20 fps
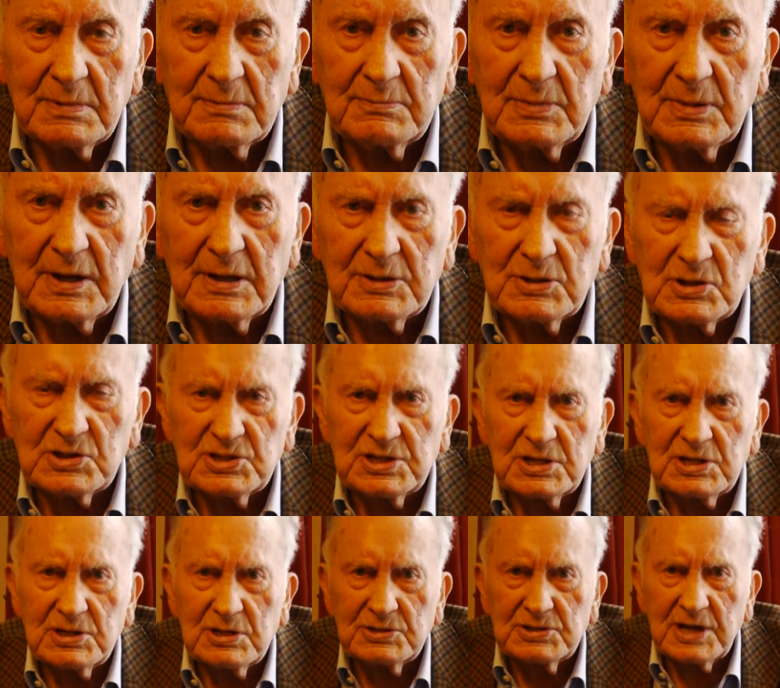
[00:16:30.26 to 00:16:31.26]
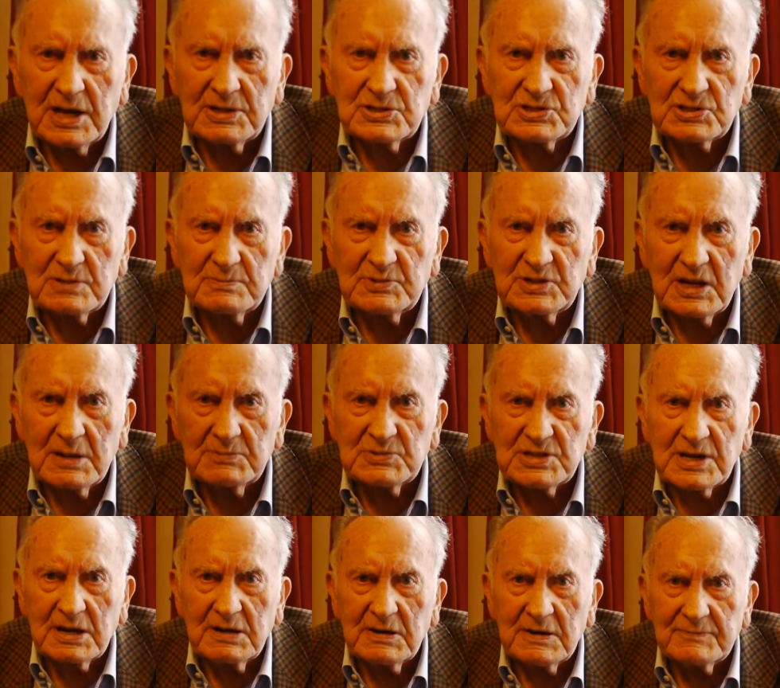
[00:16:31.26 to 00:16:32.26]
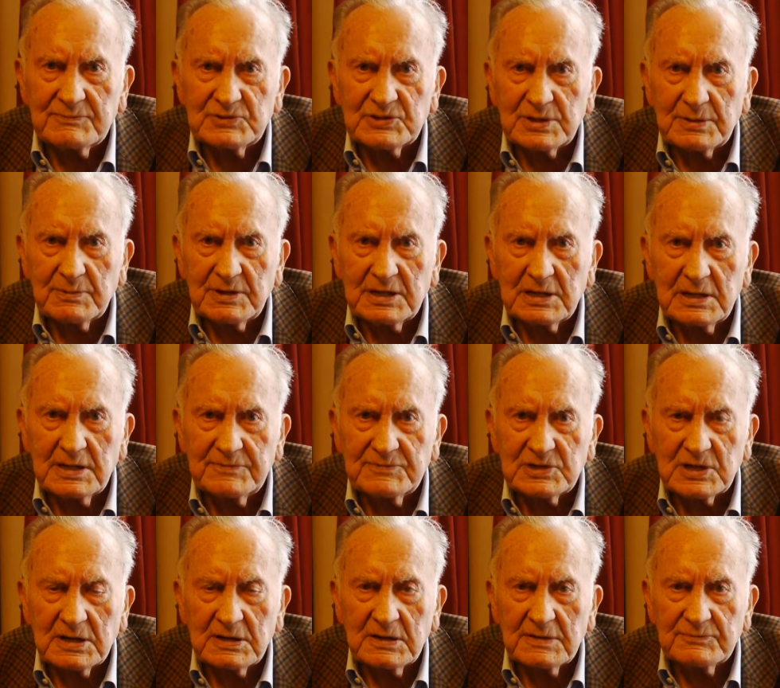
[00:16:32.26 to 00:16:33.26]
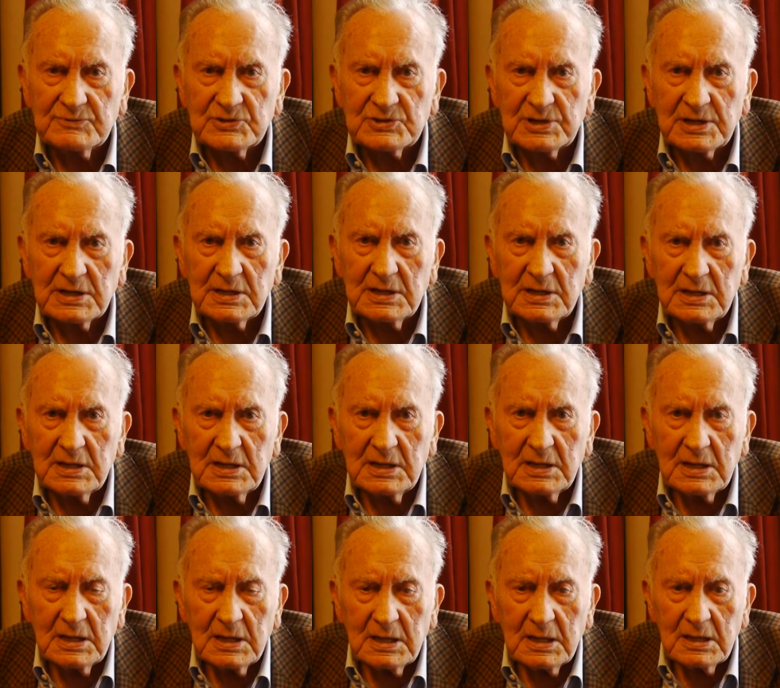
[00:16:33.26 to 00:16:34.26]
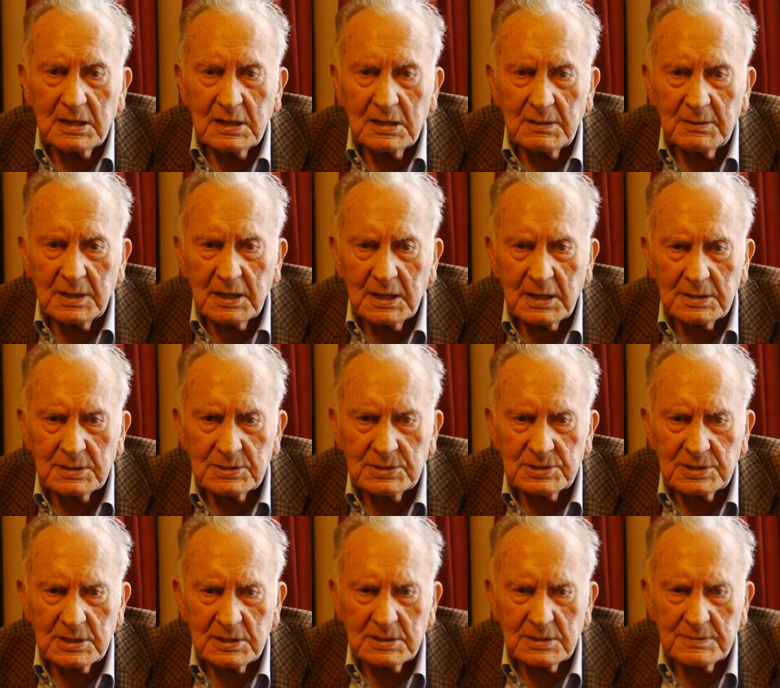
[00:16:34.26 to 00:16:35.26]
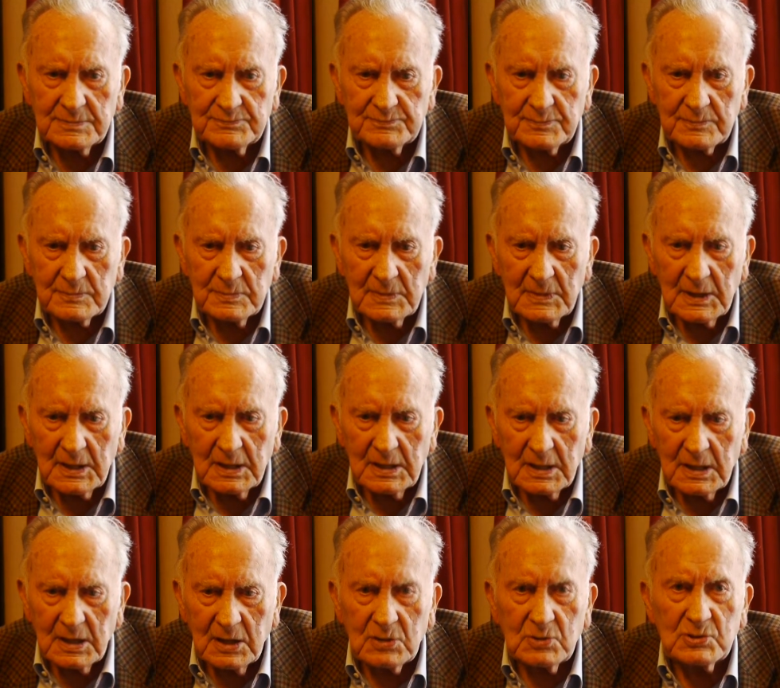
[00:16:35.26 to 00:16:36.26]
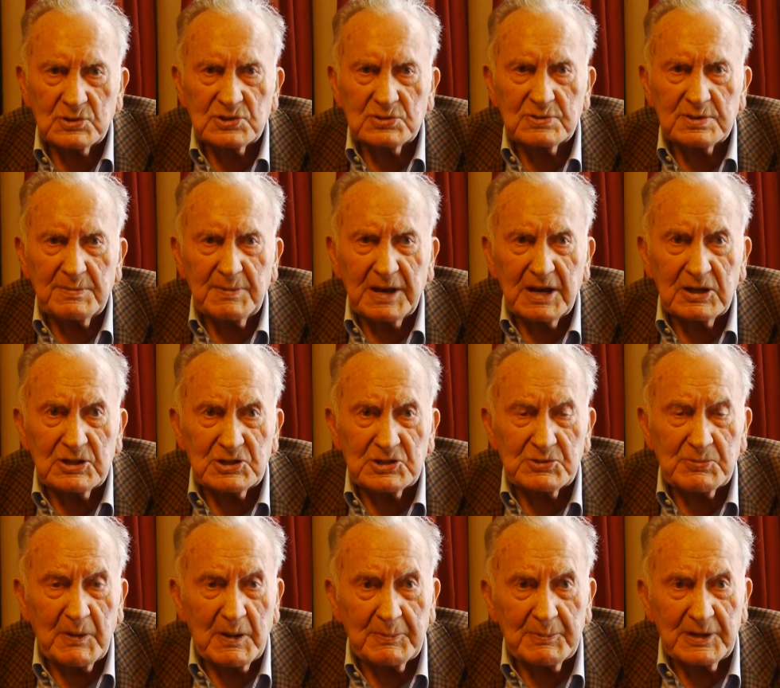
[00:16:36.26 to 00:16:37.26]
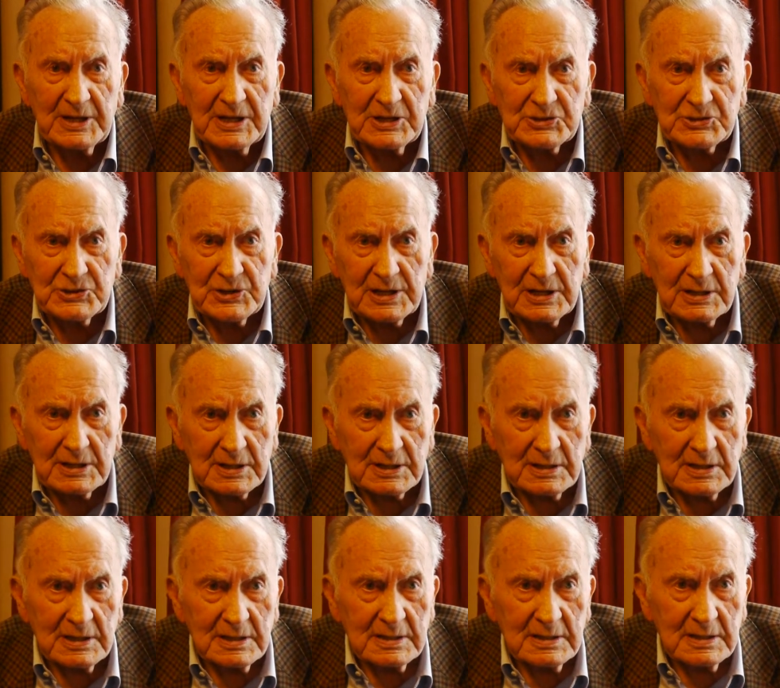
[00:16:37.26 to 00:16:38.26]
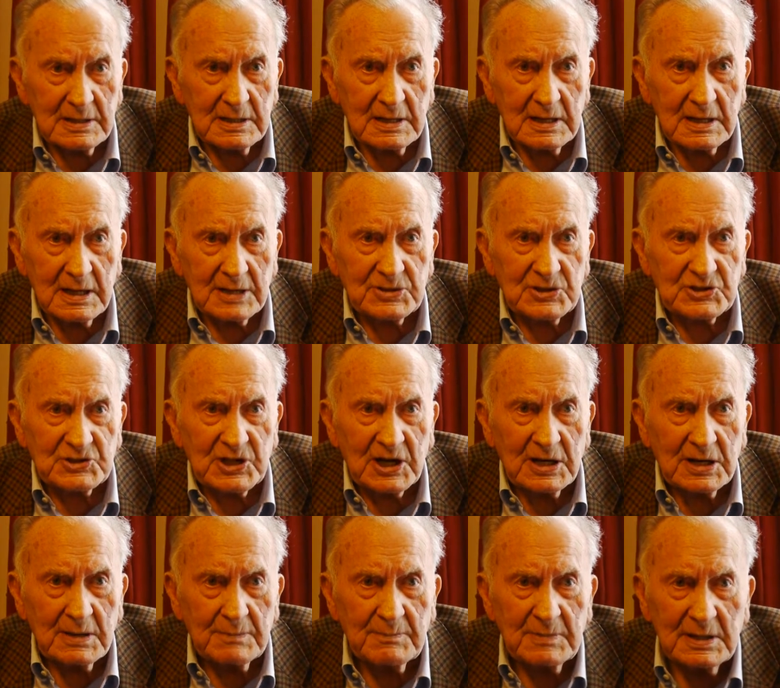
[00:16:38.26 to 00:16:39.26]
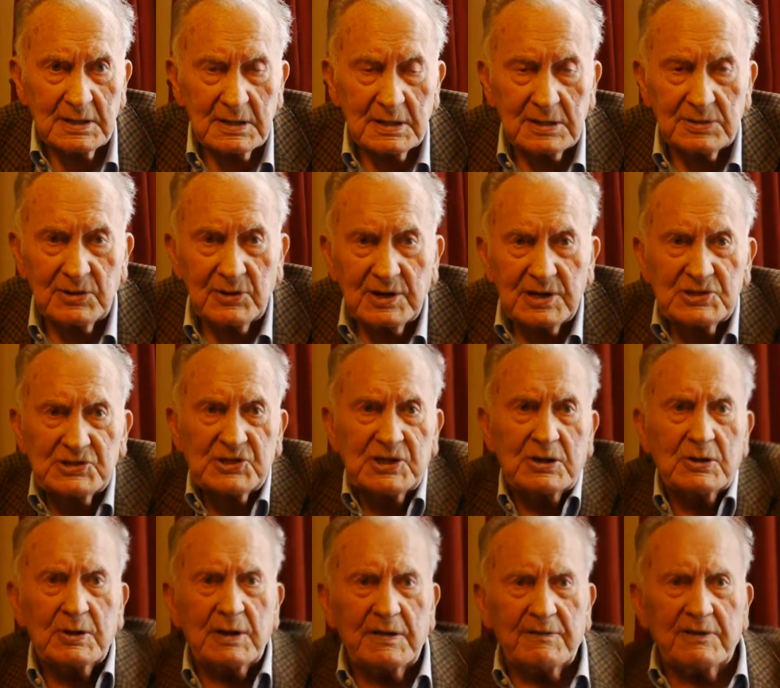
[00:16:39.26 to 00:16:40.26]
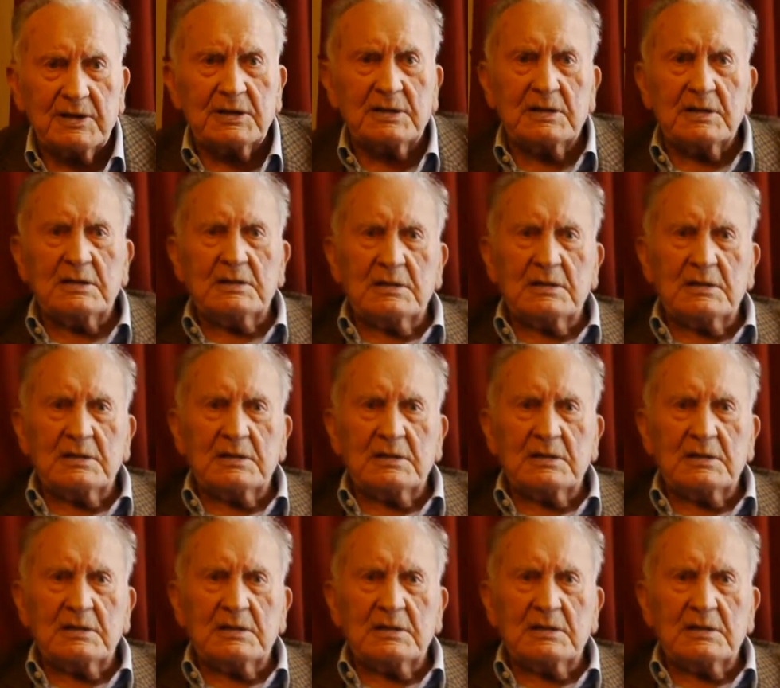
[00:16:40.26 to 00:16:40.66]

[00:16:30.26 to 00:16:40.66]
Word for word: I used to dance sometimes in Coventry when I lived in Coventry. And um, of course, there was a big Irish population there at the time. There is now, even.